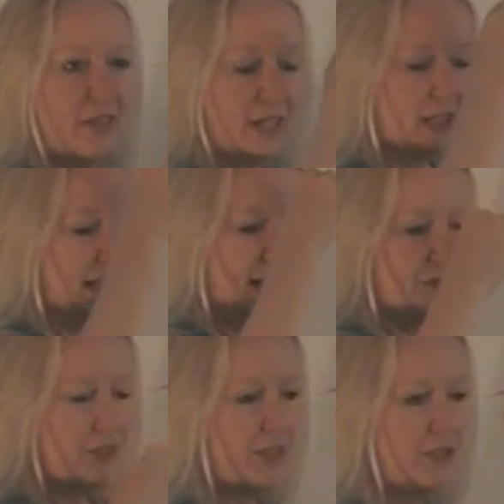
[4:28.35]
that
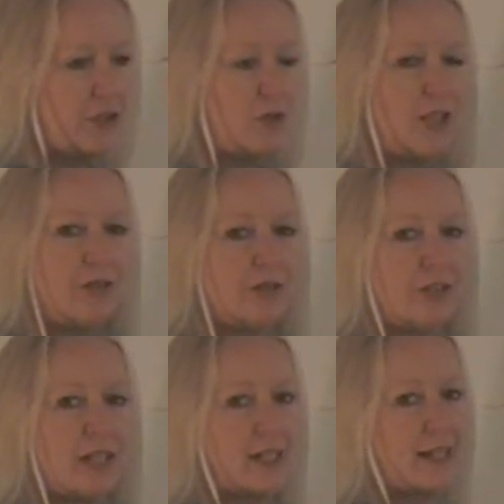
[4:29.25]
allows us to
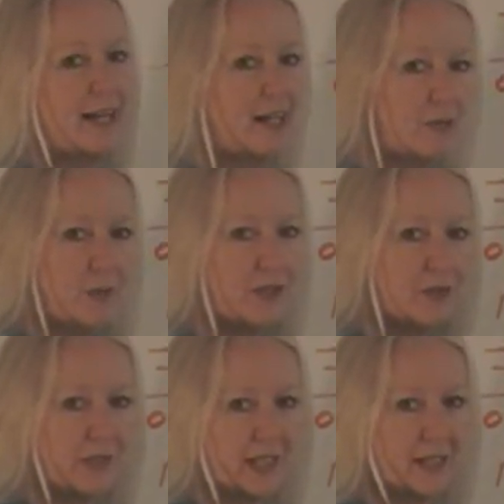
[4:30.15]
understand how we
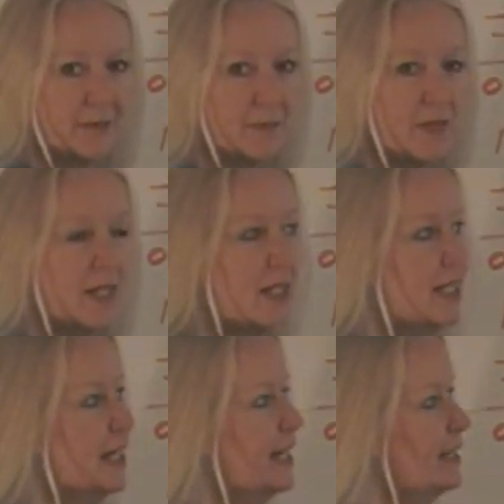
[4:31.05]
do that.
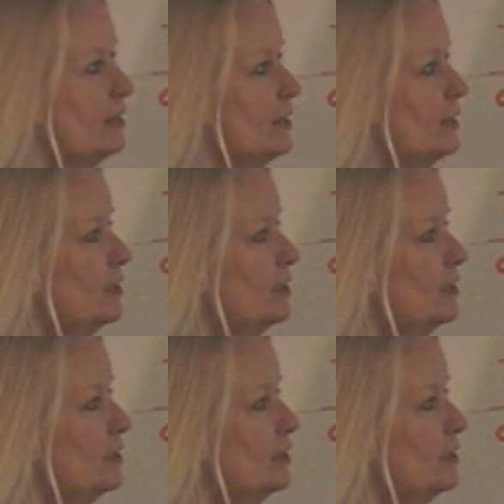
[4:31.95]
And